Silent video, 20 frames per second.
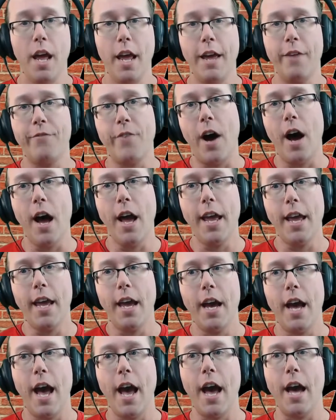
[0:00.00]
if I
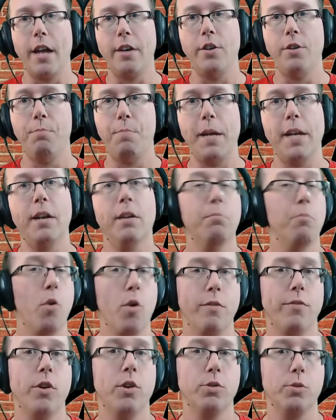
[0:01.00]
had been a
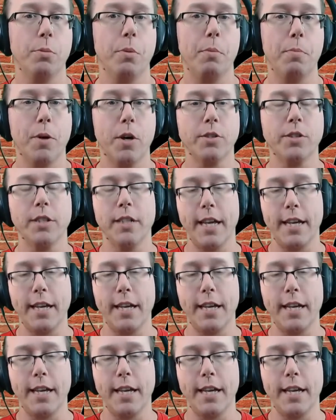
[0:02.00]
more vulnerable person,